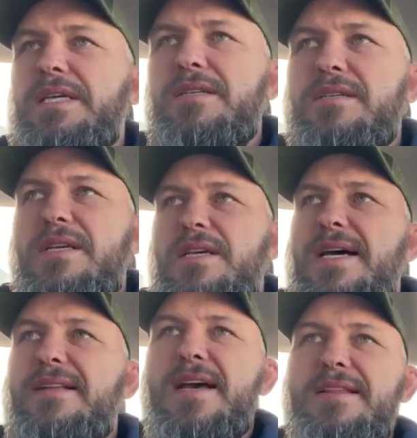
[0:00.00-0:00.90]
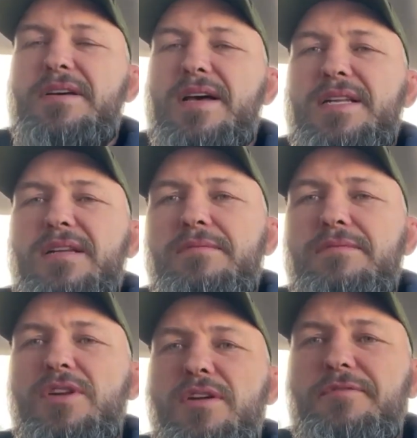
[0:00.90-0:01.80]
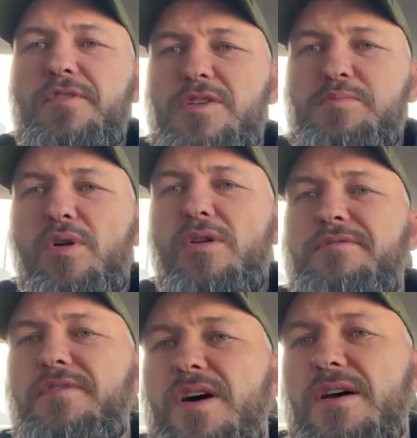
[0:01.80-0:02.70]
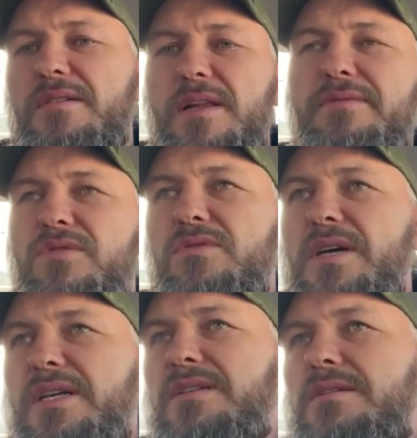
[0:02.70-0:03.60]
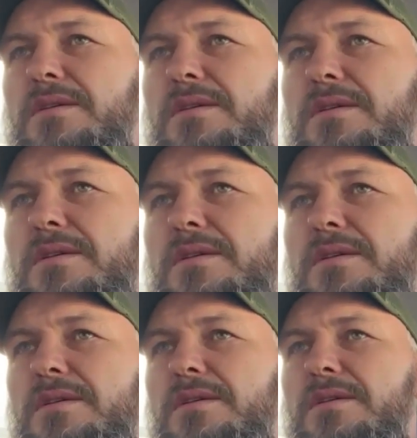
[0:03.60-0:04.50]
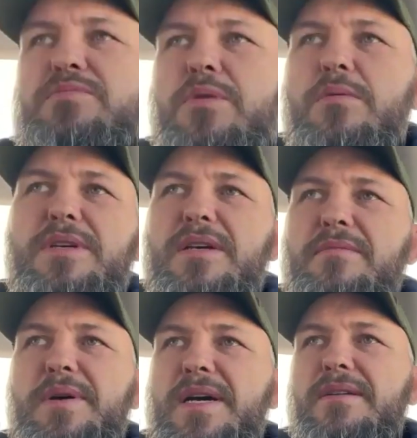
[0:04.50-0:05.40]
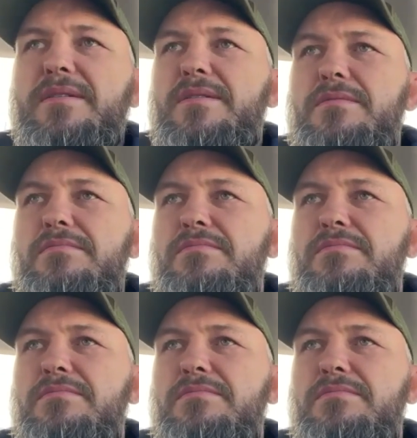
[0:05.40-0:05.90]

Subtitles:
he is at the first pro fight level. Like he's probably getting paid